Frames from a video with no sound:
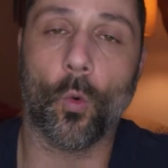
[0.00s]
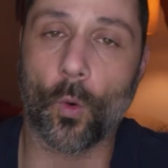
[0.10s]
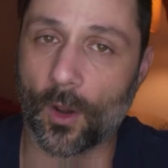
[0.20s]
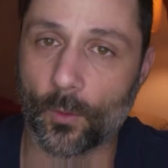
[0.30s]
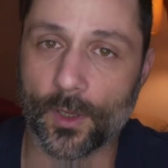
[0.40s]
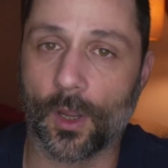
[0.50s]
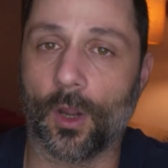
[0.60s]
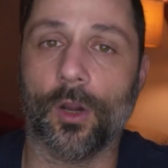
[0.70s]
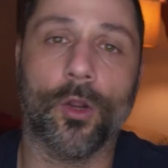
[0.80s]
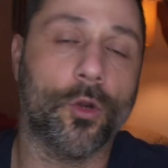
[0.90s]
where we
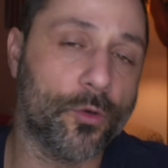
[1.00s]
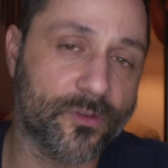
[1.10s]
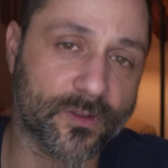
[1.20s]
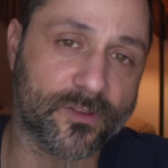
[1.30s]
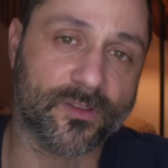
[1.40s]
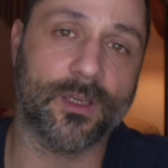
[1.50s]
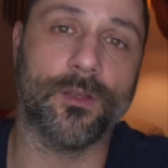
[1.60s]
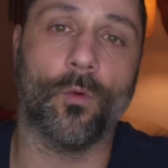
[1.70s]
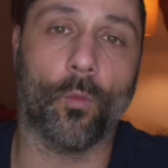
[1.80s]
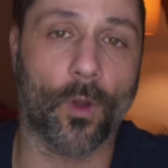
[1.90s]
are, who's in the
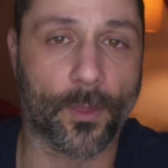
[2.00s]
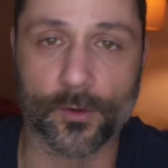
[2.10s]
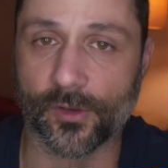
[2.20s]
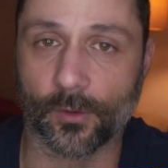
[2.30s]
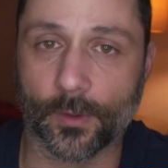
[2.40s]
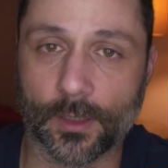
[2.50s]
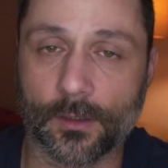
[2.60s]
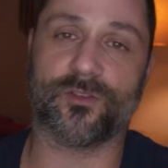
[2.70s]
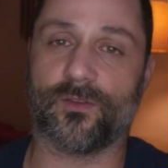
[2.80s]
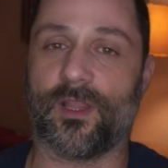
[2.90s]
scene, what they're doing.
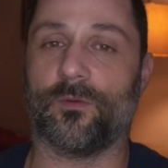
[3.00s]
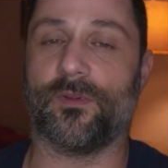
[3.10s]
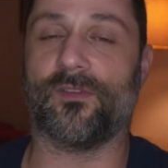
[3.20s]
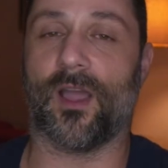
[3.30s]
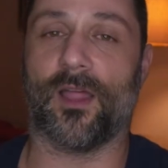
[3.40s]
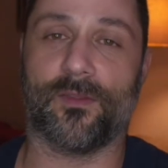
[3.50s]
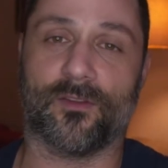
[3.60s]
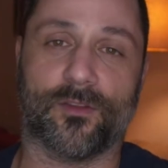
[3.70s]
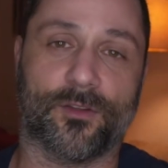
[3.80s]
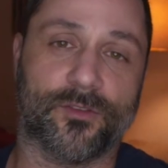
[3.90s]
So now that we've got
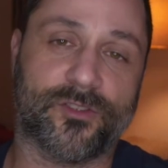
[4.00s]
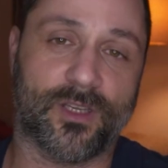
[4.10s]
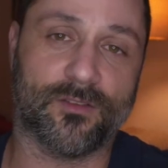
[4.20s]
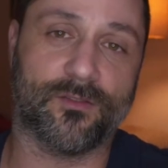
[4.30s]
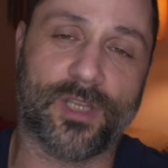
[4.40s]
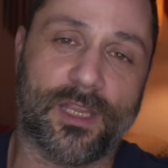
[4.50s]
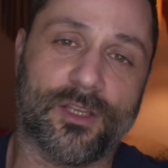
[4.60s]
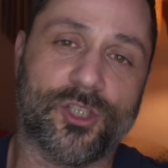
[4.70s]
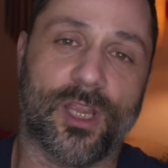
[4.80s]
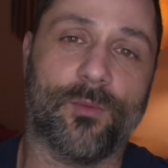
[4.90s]
this little scene
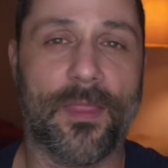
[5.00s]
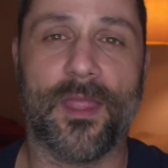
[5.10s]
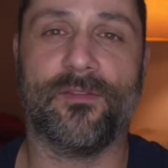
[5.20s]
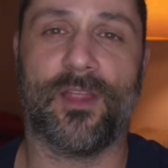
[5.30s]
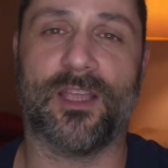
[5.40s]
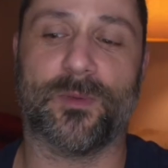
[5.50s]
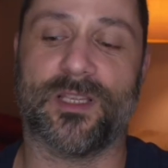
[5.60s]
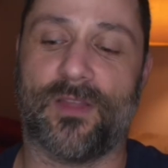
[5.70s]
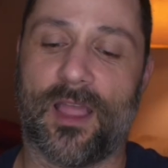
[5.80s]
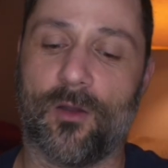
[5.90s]
taking shape, I then have to ask
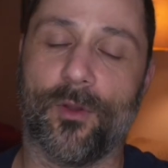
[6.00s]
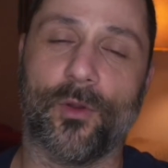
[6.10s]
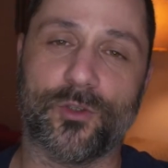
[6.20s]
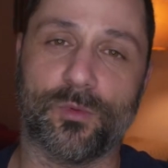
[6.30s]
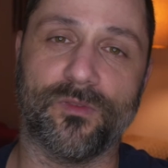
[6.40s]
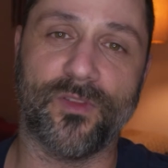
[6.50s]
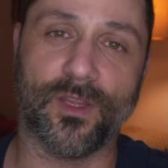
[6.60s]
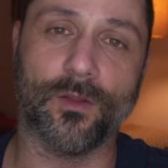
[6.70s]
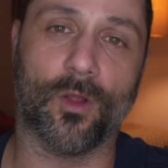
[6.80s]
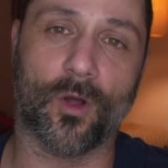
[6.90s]
myself, how am I going to
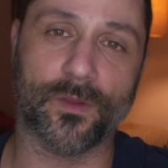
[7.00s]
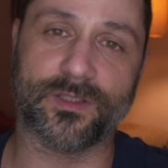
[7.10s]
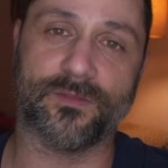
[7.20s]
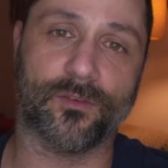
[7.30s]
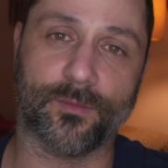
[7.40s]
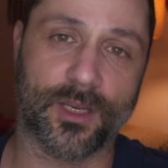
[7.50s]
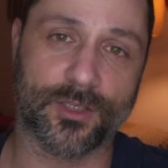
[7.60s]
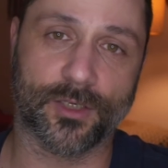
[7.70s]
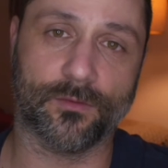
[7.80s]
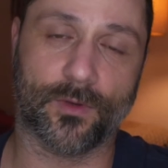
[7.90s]
reveal all this
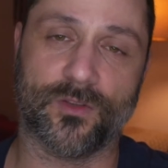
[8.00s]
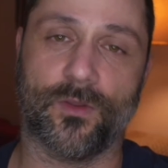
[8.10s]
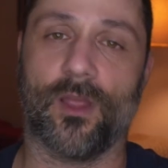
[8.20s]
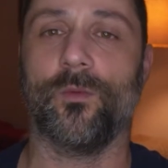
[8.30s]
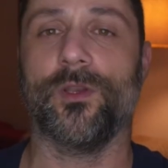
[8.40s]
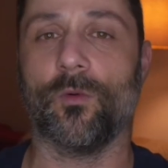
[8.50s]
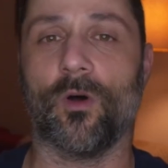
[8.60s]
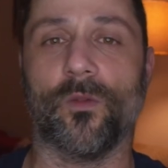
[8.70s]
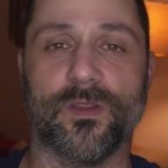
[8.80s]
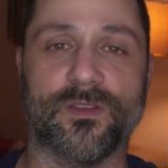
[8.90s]
information? Right, so now that we know
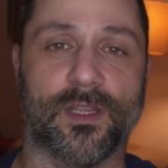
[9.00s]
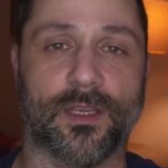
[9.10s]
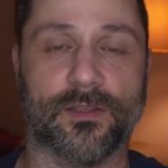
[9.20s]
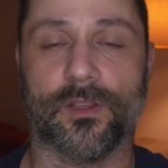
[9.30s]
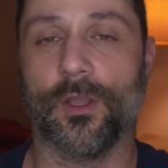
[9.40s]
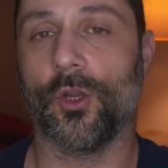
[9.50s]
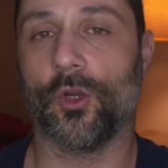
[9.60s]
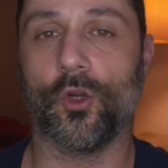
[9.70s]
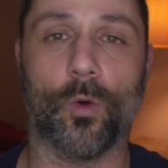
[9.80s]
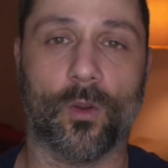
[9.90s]
all these things,
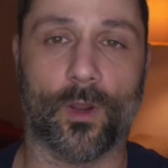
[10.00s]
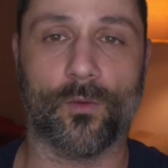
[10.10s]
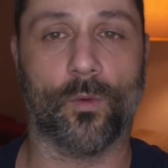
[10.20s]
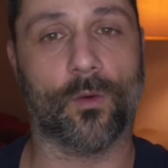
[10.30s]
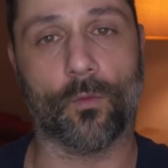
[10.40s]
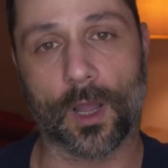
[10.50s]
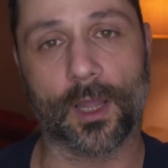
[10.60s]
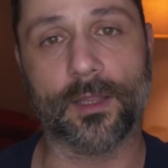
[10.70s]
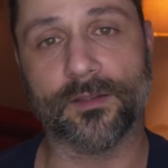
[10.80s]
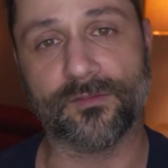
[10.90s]
who, what, when, where,
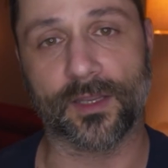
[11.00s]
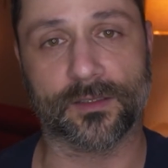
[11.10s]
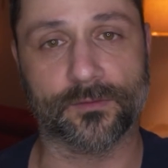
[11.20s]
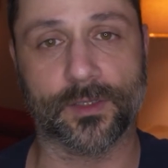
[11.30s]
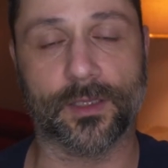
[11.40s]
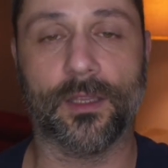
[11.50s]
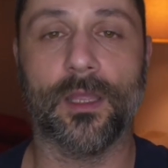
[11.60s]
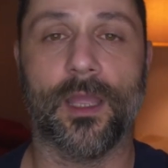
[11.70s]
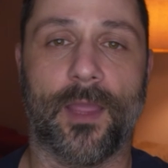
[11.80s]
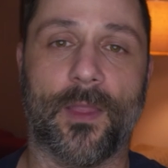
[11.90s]
why, effectively,
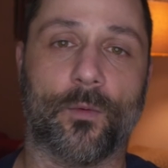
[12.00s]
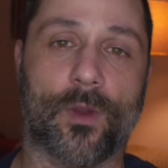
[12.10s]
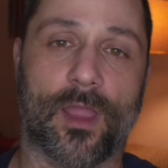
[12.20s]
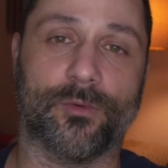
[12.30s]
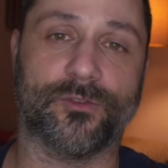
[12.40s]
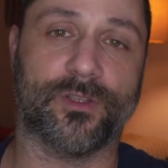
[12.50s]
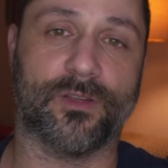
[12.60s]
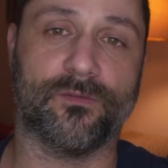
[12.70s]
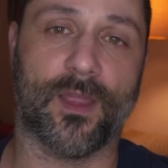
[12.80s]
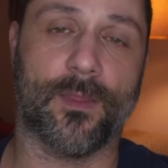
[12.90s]
and that we're able to
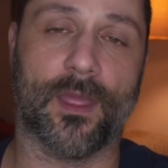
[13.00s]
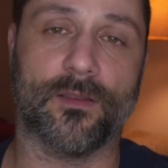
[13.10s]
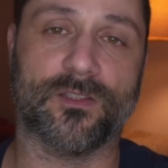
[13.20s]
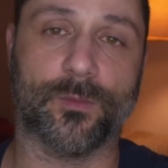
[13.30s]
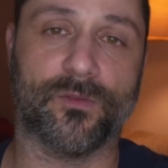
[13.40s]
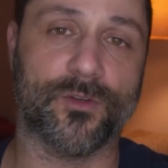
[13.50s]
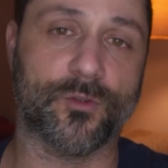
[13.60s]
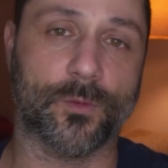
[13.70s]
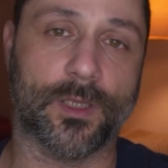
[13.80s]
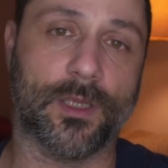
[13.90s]
convey that somewhat
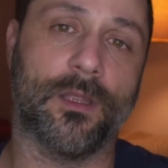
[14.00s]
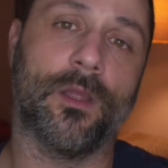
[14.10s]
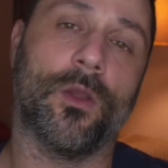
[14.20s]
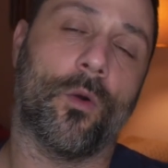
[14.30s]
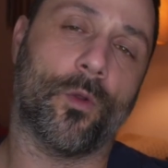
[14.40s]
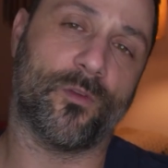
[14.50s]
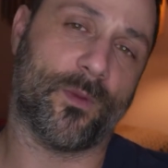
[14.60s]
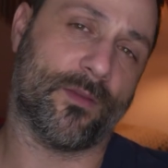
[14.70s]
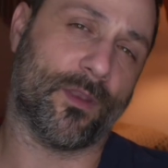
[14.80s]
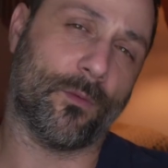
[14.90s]
visually, or at least
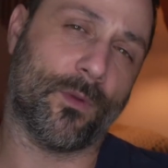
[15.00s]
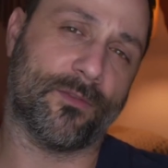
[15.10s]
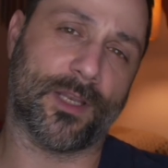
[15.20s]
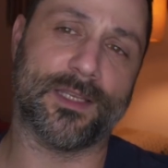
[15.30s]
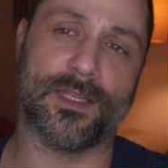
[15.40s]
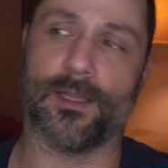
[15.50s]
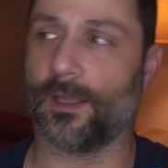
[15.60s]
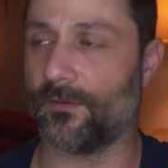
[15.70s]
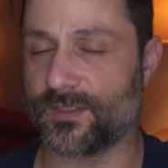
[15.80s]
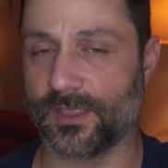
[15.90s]
we have a, we have an idea
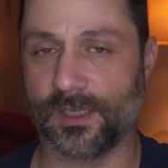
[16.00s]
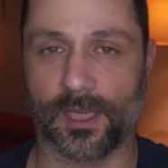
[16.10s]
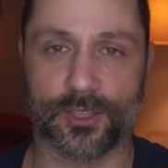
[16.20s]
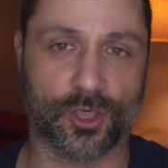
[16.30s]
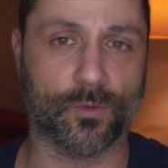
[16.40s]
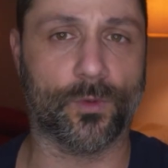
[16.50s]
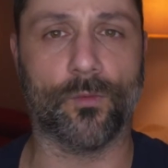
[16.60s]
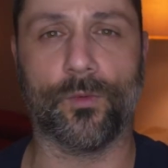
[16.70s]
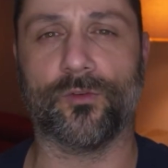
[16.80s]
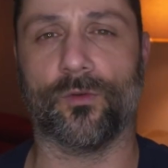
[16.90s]
like if it's in a kitchen we,
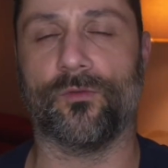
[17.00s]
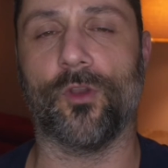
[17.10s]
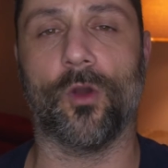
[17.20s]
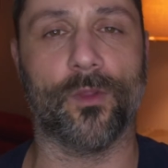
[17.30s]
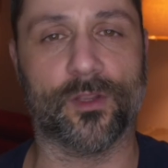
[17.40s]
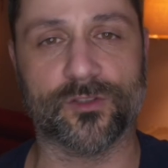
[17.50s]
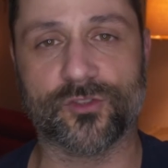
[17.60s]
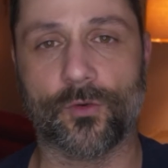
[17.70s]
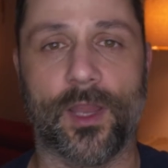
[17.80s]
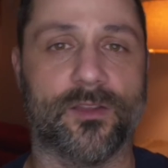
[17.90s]
we sort of know the
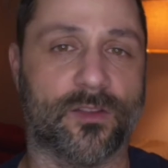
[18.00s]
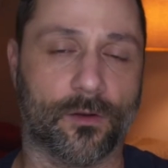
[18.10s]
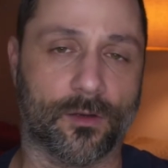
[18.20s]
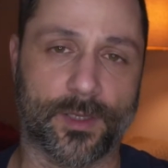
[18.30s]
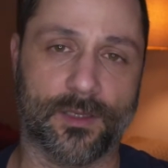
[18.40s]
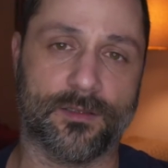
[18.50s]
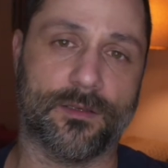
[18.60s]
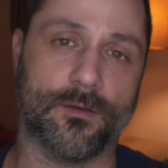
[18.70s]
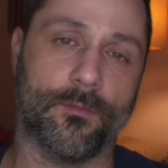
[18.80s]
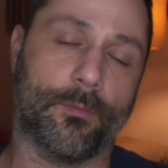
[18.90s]
constraints that are going to be
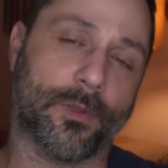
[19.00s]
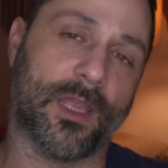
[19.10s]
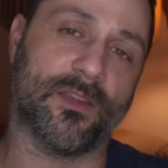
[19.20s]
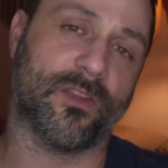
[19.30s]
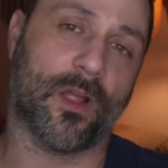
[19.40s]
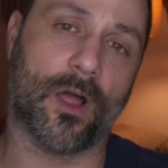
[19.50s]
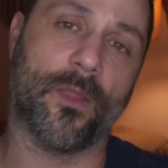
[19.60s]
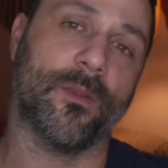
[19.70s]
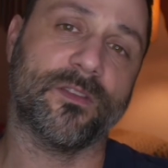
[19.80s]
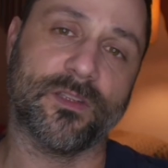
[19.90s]
placed
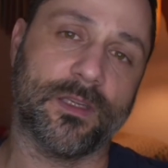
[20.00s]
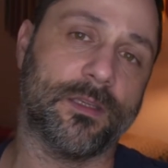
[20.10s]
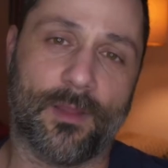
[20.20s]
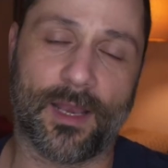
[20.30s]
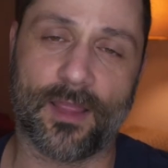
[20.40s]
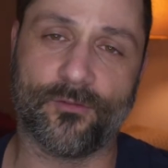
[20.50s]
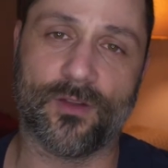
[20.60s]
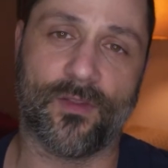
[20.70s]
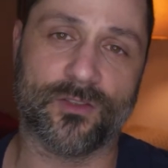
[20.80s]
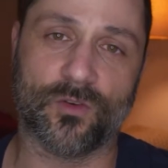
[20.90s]
on the scene and after
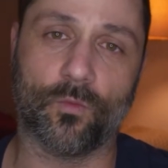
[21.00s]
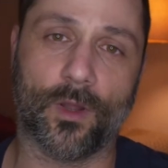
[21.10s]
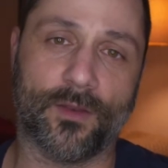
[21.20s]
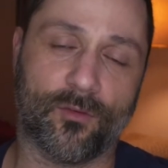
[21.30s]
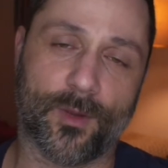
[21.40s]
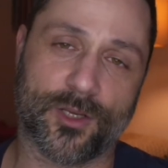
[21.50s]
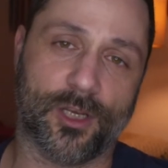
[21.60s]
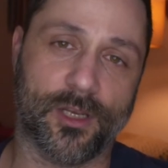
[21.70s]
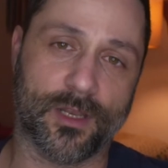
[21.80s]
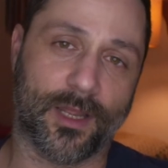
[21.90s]
i've answered what
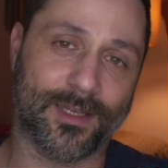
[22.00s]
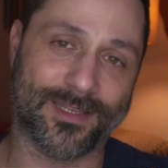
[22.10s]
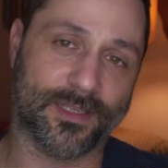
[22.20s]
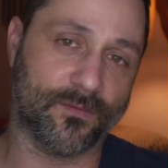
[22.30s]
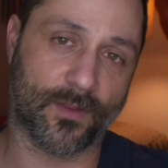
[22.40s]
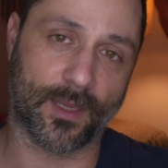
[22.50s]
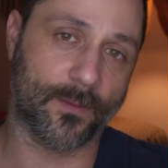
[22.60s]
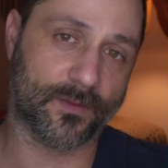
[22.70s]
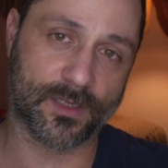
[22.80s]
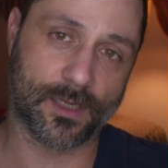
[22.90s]
information I need, I need to convey
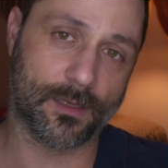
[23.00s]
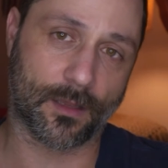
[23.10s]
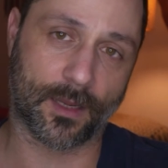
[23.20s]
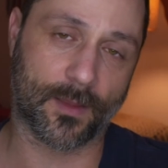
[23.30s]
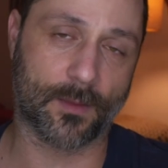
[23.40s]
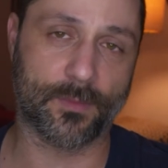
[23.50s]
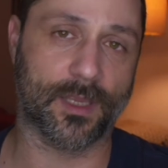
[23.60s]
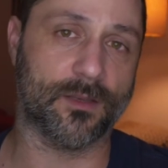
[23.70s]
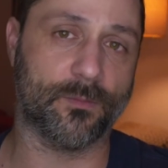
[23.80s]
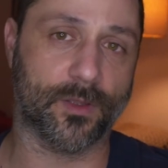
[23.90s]
in the scene i can then
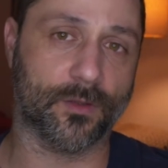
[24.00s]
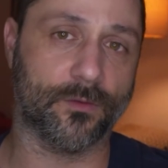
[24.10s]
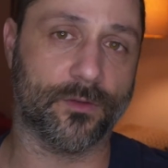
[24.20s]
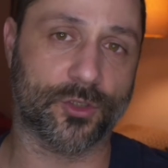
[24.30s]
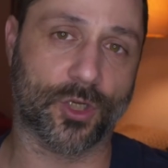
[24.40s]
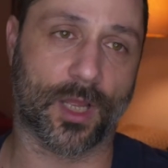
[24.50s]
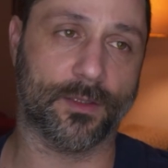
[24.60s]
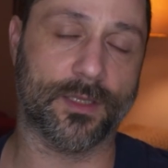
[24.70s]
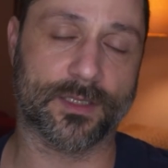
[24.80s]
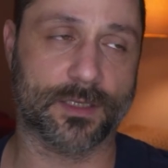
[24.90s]
begin to build the shot
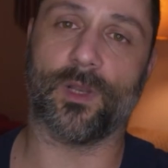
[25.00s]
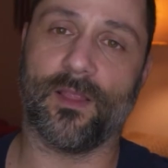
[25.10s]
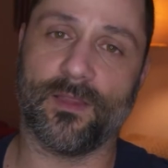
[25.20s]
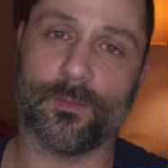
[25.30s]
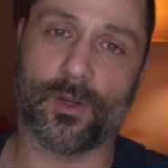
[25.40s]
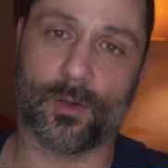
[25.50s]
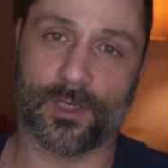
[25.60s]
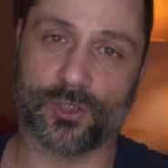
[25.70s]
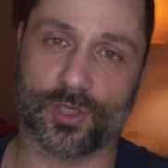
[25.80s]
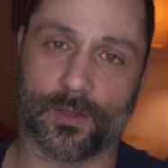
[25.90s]
list when i think about
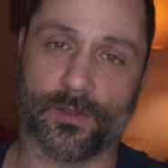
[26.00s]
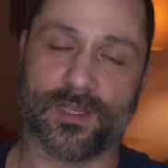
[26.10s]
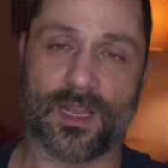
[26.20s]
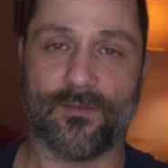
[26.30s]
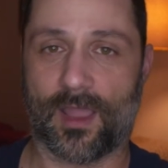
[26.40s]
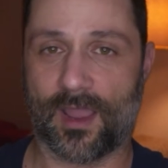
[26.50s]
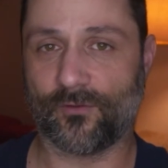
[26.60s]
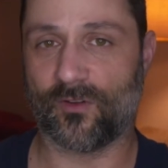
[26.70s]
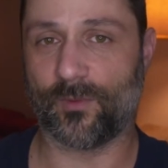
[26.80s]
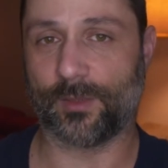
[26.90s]
creating a shot list and I've,
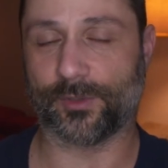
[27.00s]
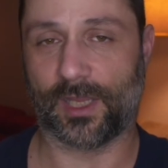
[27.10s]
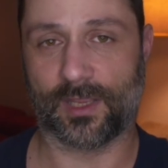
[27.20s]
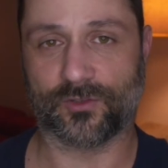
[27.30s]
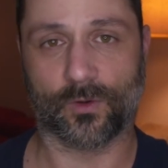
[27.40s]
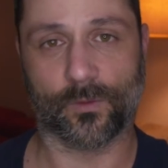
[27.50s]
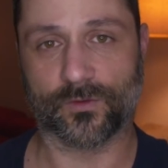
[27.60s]
after i've been able to answer all